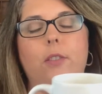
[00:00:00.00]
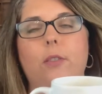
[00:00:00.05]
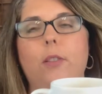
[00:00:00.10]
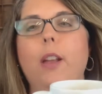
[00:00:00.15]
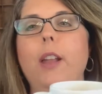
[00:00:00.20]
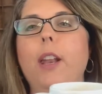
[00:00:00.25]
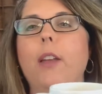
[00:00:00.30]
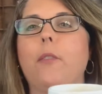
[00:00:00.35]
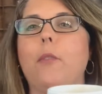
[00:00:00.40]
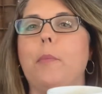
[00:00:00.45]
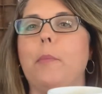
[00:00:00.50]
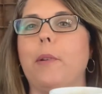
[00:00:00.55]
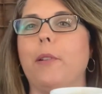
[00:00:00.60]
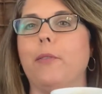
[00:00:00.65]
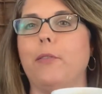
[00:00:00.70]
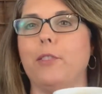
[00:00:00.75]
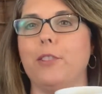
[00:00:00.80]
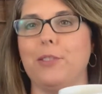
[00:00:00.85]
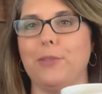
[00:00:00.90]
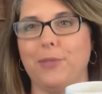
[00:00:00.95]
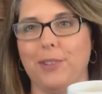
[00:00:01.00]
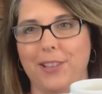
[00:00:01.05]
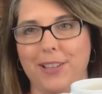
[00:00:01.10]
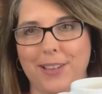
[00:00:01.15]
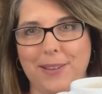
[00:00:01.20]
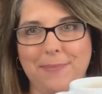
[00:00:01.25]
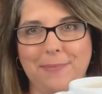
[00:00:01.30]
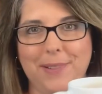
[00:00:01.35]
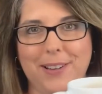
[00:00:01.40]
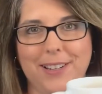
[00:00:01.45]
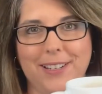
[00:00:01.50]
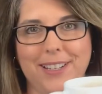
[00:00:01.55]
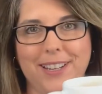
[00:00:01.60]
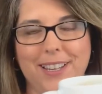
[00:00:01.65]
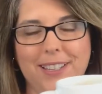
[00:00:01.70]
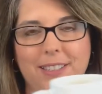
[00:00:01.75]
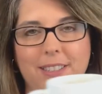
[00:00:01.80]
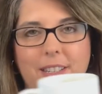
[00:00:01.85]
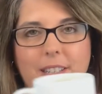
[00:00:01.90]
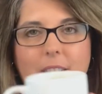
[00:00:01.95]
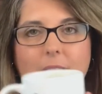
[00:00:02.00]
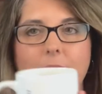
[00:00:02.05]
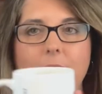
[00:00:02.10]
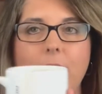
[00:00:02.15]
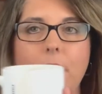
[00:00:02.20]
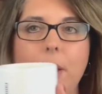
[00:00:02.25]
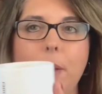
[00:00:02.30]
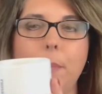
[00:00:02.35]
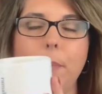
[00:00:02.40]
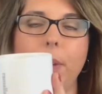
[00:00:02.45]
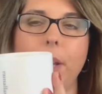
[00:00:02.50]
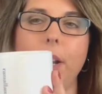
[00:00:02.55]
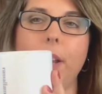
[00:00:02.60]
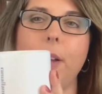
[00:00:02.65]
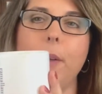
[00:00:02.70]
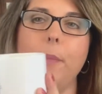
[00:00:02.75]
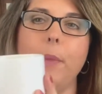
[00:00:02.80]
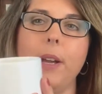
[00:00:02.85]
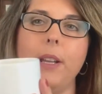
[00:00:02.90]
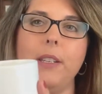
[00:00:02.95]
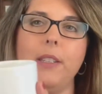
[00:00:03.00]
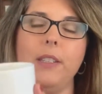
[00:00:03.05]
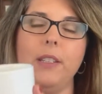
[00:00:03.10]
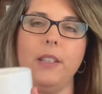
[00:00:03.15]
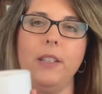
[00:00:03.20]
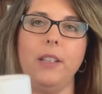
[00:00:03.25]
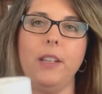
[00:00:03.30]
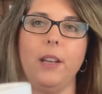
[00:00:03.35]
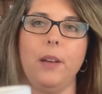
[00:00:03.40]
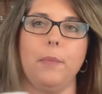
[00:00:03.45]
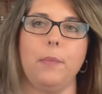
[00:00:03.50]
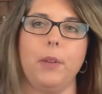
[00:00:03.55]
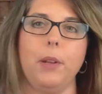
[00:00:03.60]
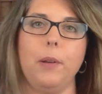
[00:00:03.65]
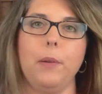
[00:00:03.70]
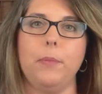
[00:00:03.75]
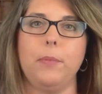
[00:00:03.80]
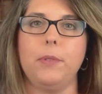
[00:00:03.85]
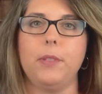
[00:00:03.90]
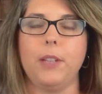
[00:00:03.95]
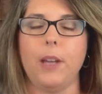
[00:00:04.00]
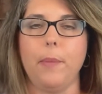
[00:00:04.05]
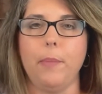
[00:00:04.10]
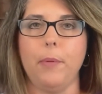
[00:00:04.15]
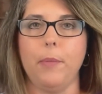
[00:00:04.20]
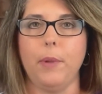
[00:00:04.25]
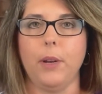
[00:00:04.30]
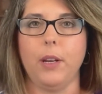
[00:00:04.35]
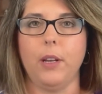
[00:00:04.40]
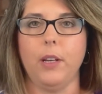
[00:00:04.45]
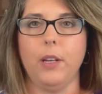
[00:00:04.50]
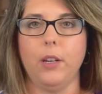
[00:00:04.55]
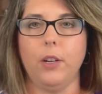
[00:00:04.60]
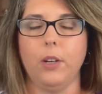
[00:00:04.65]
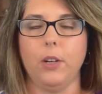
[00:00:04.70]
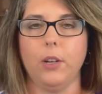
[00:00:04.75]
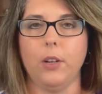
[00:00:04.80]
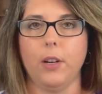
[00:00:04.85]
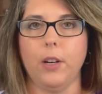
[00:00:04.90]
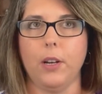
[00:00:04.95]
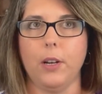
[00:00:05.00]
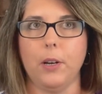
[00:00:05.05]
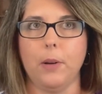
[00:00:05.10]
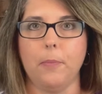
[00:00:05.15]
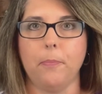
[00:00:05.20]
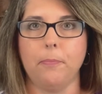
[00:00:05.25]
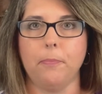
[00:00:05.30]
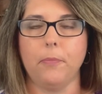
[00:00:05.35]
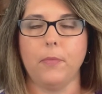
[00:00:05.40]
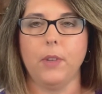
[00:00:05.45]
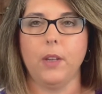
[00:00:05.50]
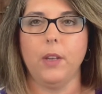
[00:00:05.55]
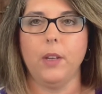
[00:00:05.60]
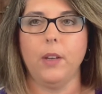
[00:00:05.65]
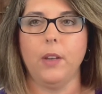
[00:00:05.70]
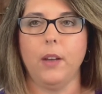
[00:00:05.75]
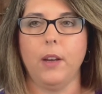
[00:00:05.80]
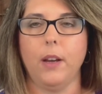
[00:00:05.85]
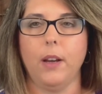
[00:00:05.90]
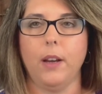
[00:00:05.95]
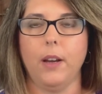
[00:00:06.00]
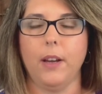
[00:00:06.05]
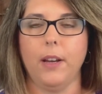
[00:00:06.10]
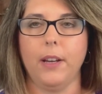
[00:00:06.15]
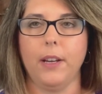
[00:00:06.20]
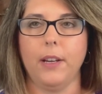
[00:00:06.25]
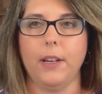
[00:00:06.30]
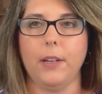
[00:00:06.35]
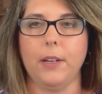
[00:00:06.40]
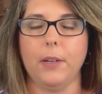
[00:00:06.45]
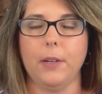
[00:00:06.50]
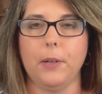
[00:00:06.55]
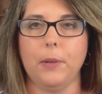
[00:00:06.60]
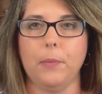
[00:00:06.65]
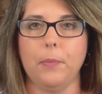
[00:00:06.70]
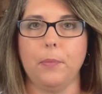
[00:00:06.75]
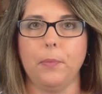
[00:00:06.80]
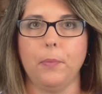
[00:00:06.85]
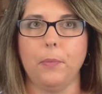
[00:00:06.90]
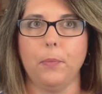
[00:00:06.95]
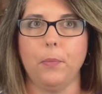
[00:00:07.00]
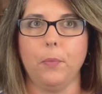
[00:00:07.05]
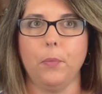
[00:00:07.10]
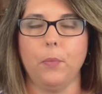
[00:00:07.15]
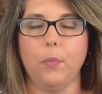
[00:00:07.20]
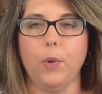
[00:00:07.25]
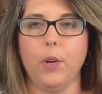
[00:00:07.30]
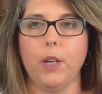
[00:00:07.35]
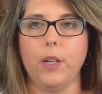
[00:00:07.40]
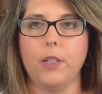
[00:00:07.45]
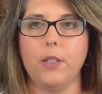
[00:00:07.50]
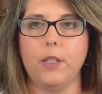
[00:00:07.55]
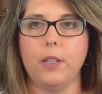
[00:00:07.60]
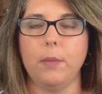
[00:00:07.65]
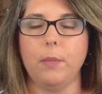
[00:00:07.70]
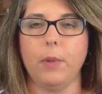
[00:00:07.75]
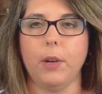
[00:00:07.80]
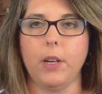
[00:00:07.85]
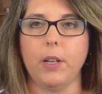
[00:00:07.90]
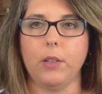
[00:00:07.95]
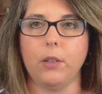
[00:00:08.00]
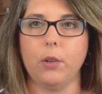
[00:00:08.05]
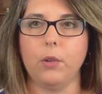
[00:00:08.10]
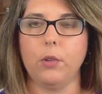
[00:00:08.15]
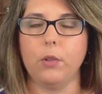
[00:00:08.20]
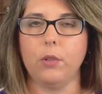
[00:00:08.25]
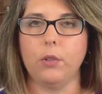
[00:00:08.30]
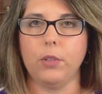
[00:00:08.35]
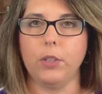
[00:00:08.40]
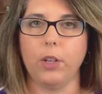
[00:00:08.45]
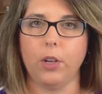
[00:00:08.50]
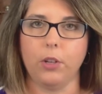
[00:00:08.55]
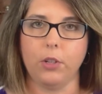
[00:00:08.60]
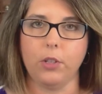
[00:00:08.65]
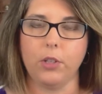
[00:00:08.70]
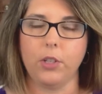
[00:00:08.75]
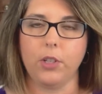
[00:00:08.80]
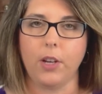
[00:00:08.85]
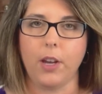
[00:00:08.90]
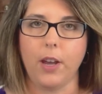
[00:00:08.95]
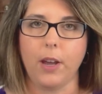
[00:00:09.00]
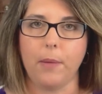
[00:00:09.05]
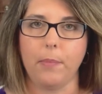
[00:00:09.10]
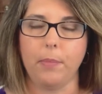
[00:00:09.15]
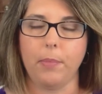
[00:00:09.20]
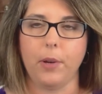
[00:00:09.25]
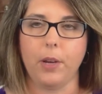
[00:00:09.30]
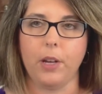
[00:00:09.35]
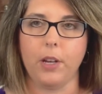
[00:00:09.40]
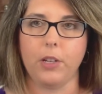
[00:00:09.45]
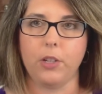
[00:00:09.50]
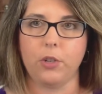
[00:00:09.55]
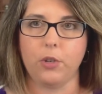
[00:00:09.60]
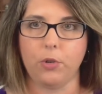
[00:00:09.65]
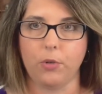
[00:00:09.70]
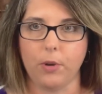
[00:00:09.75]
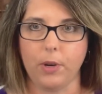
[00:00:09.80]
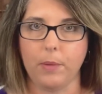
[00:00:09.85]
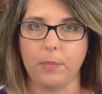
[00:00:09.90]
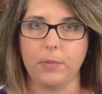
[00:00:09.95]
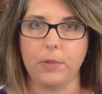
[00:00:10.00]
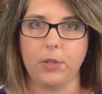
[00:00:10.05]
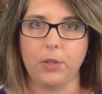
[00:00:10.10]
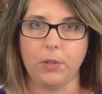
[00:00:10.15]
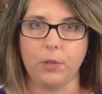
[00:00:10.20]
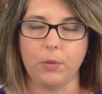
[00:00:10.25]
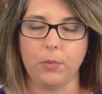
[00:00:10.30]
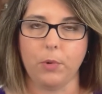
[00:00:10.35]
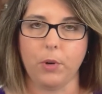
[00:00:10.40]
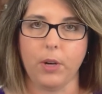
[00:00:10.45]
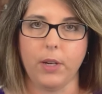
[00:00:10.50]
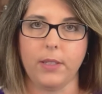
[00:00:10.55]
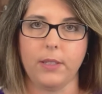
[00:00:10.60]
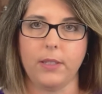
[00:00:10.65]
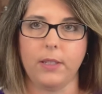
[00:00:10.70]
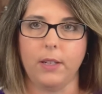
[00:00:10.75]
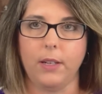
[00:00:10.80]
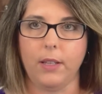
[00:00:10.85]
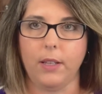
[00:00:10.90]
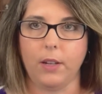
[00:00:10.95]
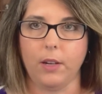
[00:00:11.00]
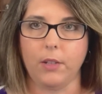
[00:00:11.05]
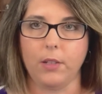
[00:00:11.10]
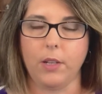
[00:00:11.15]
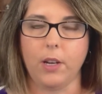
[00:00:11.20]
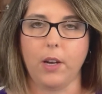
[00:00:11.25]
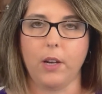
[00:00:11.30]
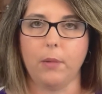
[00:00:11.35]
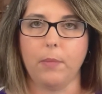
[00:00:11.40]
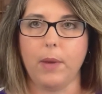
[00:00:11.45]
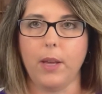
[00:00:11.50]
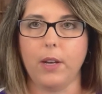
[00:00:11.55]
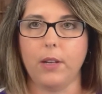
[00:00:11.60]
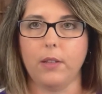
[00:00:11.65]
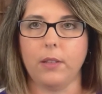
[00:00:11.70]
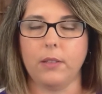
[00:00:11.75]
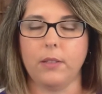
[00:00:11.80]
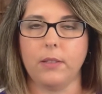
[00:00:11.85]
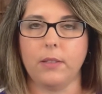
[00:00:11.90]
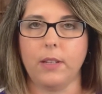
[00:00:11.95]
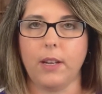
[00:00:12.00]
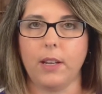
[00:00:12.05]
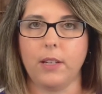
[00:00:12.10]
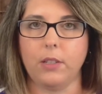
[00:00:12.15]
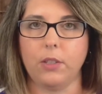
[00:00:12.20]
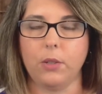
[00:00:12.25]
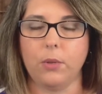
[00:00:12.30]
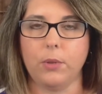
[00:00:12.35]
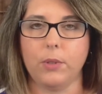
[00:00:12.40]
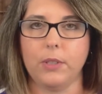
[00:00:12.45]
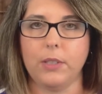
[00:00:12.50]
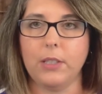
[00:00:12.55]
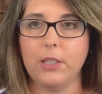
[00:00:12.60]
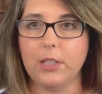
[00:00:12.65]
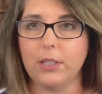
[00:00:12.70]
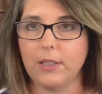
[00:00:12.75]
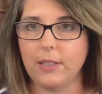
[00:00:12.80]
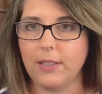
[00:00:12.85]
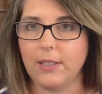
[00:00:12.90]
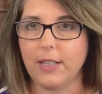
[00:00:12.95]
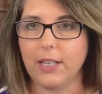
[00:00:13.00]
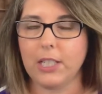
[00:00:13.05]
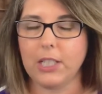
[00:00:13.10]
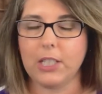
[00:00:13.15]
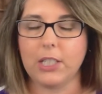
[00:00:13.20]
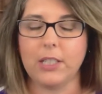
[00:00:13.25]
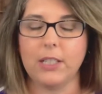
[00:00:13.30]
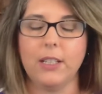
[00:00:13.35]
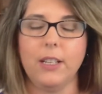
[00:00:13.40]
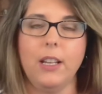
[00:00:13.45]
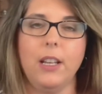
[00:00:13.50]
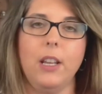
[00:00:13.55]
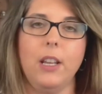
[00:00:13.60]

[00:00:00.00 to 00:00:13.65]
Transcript: not have a beverage while I'm podcasting, but I'm going to stop a minute here. When I did my local yarn shop trip to Morehead City that I'll talk about in the stash acquisition section,